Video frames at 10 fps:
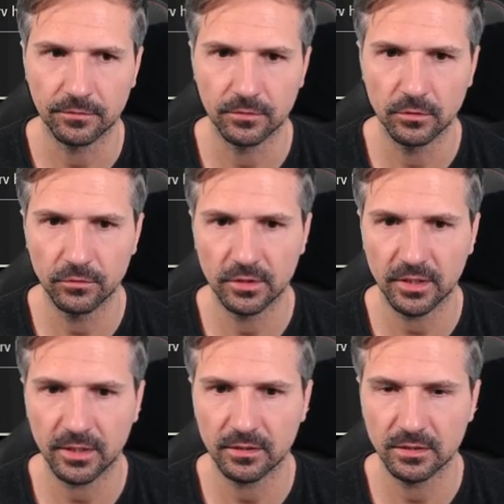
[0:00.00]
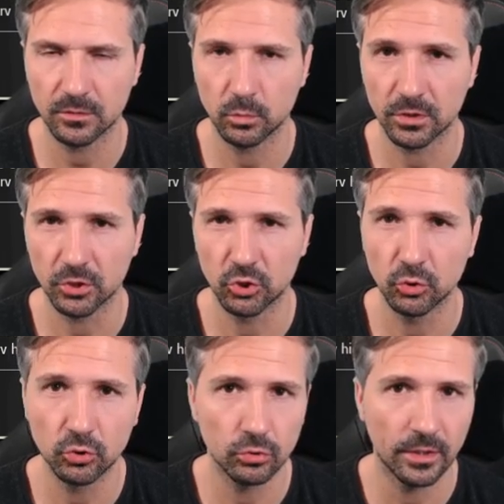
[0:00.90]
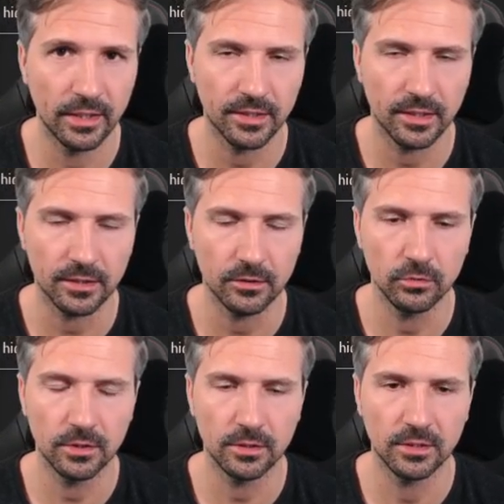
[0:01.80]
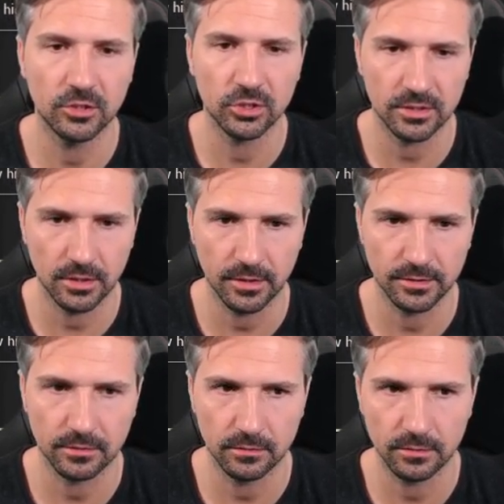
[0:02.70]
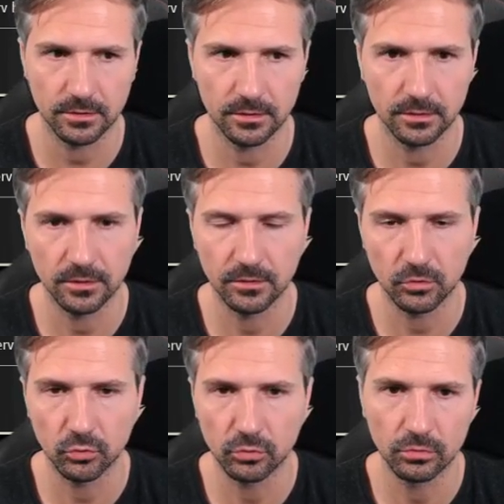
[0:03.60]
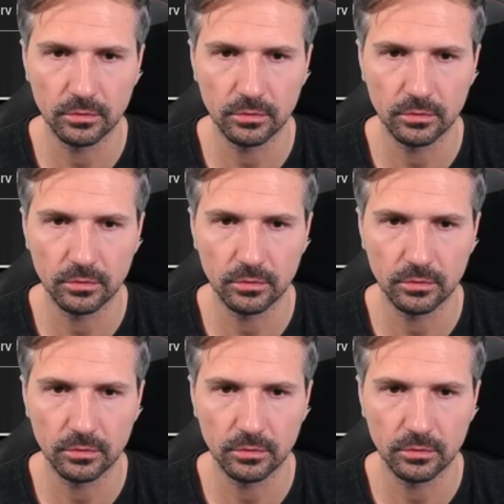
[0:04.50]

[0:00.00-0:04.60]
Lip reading: So if you attack this with a 2 attack unit, it just dies, because the 2